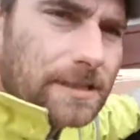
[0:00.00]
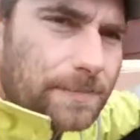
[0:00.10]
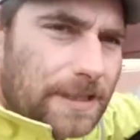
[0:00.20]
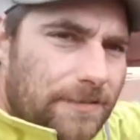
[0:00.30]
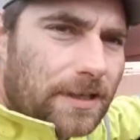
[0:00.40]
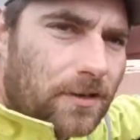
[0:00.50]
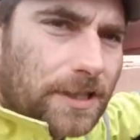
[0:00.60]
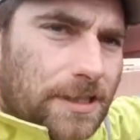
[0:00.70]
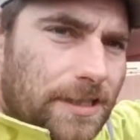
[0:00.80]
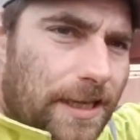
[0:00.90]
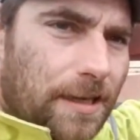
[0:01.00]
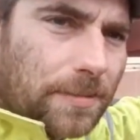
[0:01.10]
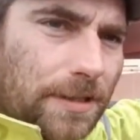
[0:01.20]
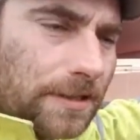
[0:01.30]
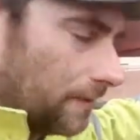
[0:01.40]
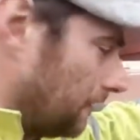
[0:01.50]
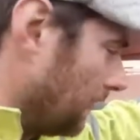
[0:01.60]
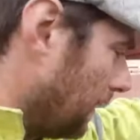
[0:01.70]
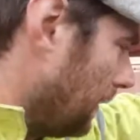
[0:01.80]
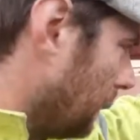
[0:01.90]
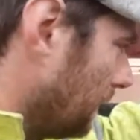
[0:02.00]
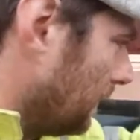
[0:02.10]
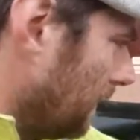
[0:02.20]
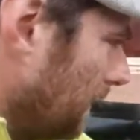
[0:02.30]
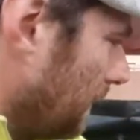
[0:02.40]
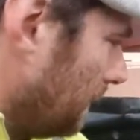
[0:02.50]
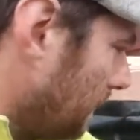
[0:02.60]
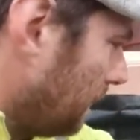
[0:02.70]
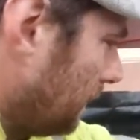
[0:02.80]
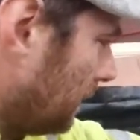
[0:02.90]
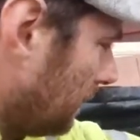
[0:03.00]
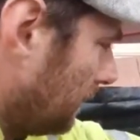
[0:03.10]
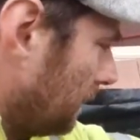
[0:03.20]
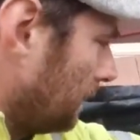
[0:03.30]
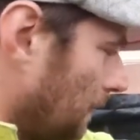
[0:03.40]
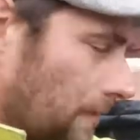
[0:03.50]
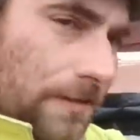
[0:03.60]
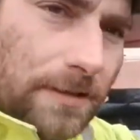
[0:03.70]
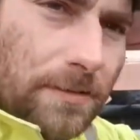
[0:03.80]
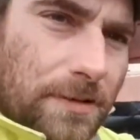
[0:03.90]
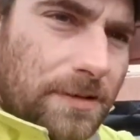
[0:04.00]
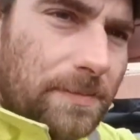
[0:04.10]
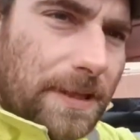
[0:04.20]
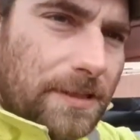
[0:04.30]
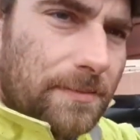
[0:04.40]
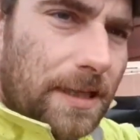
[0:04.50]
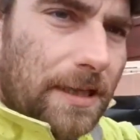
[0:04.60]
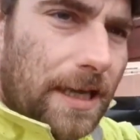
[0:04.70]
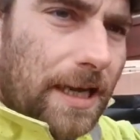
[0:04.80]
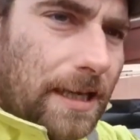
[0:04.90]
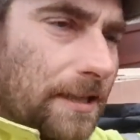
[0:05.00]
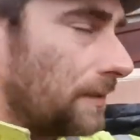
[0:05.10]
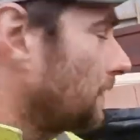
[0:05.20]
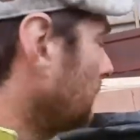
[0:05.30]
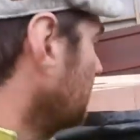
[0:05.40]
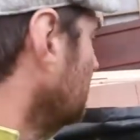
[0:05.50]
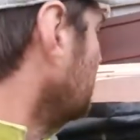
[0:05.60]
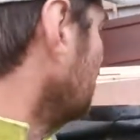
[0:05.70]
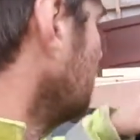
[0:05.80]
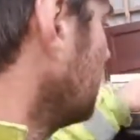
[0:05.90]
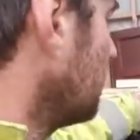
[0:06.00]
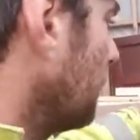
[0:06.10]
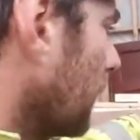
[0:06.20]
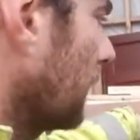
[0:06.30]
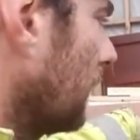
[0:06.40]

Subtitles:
bit of a high step to get in, and it is. It wants to be somewhere there, but